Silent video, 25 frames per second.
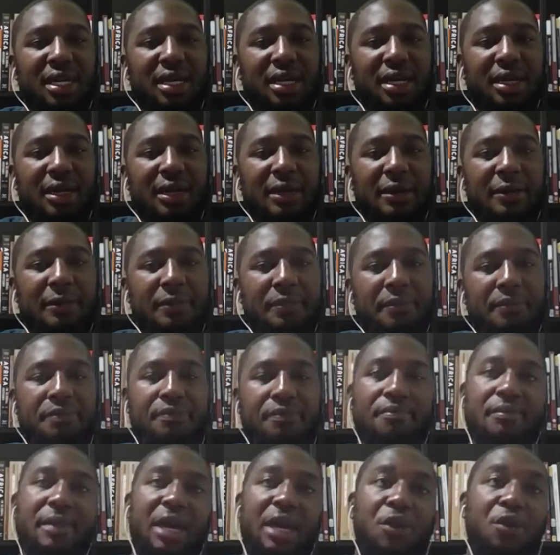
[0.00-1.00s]
I
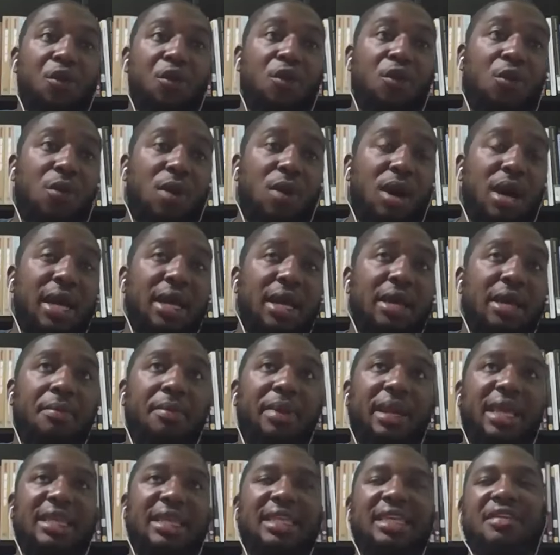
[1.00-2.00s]
don't know why,
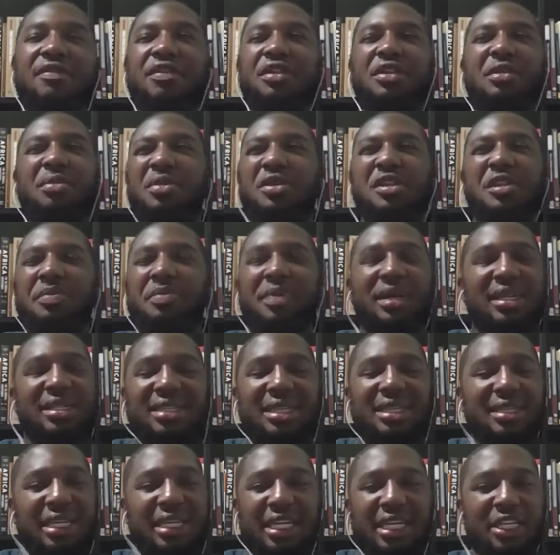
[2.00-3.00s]
but I think for the most part,
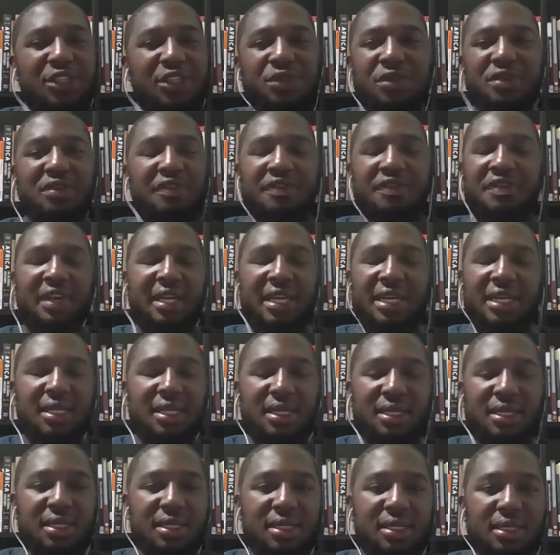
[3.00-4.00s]
SADC is not
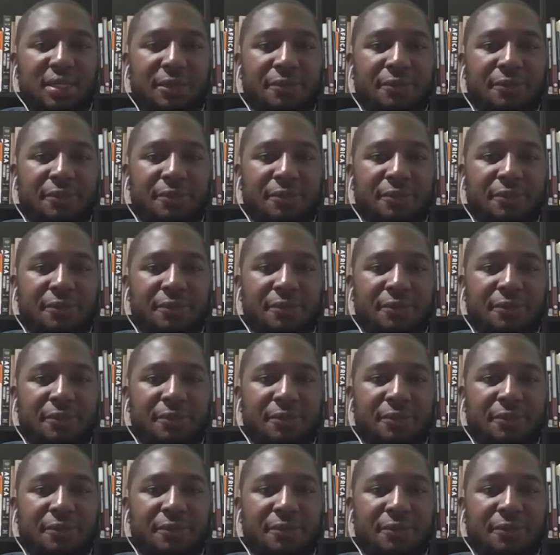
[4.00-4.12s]
very